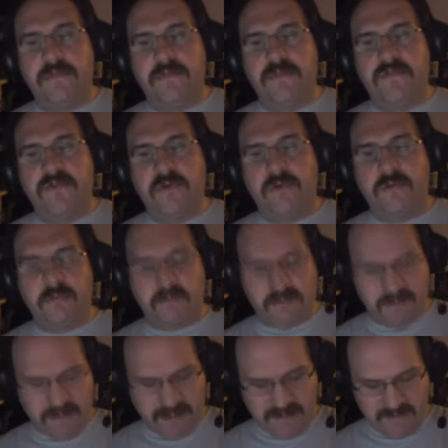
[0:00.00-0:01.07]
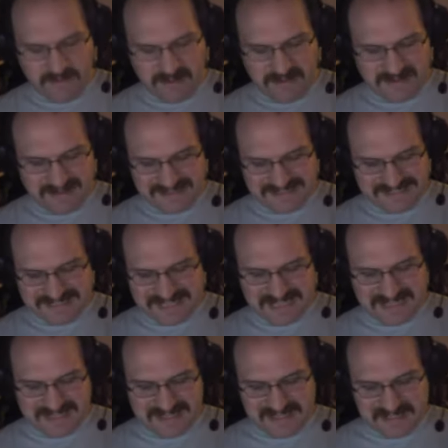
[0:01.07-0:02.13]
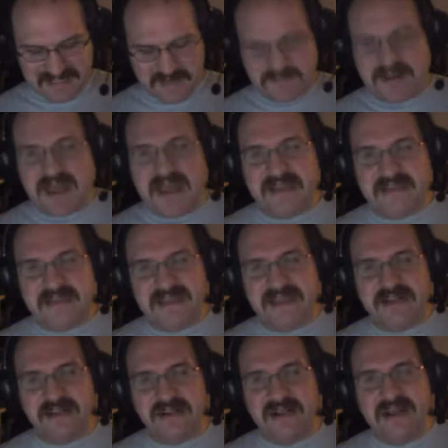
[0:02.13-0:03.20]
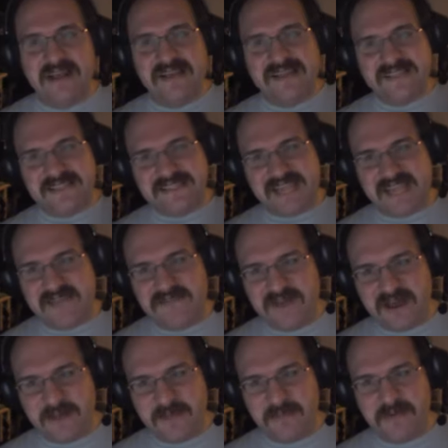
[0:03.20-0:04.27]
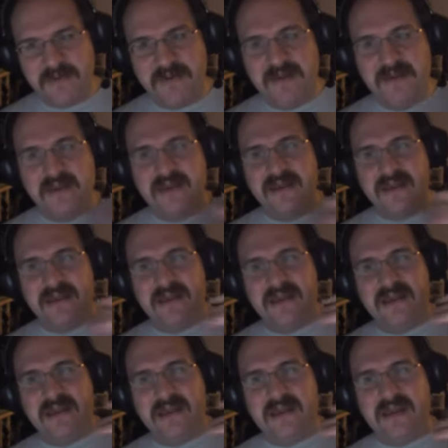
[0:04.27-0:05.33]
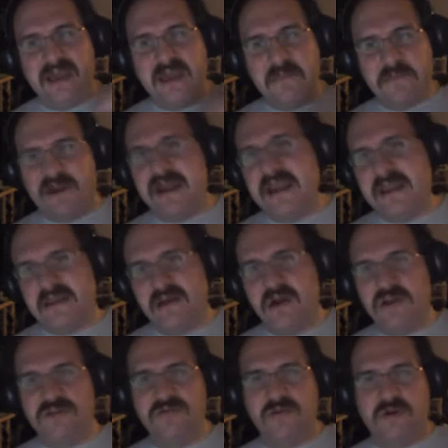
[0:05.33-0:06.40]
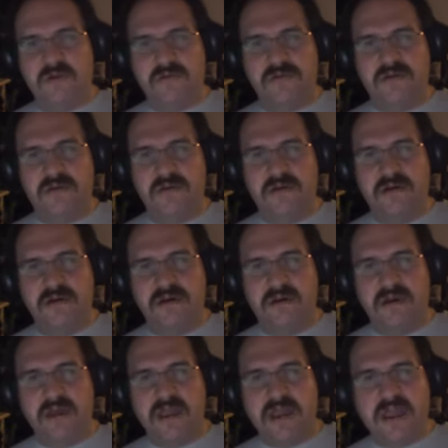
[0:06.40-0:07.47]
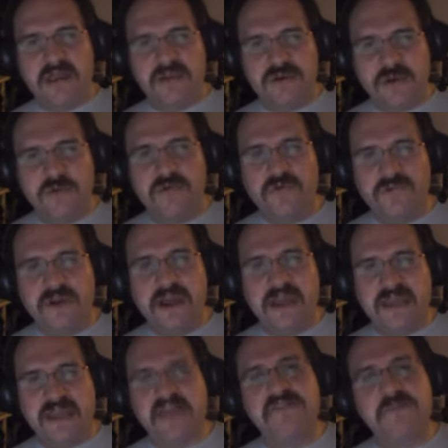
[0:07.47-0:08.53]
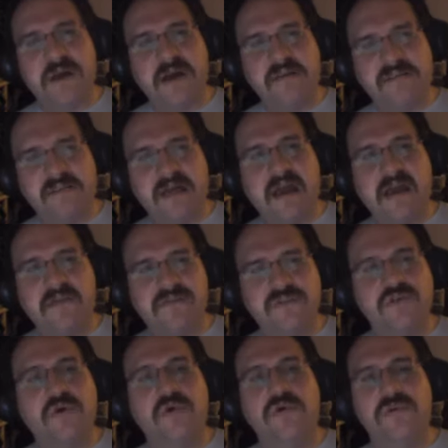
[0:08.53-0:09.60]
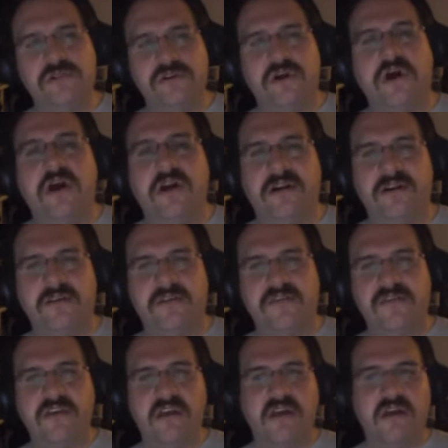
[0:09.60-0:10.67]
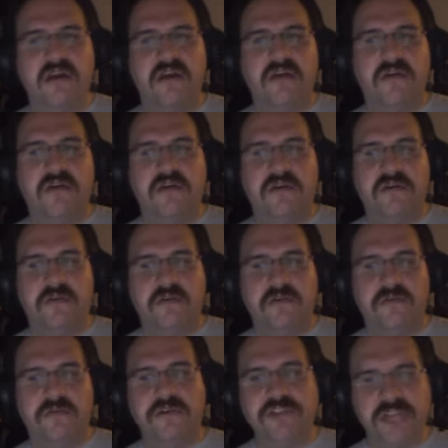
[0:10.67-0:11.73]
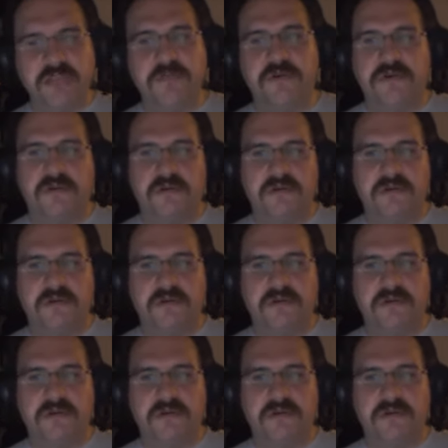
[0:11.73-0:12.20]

So, but it's just a bad deal. Save up and buy it on your own. And go find Xbox Live Gold cards for cheaper.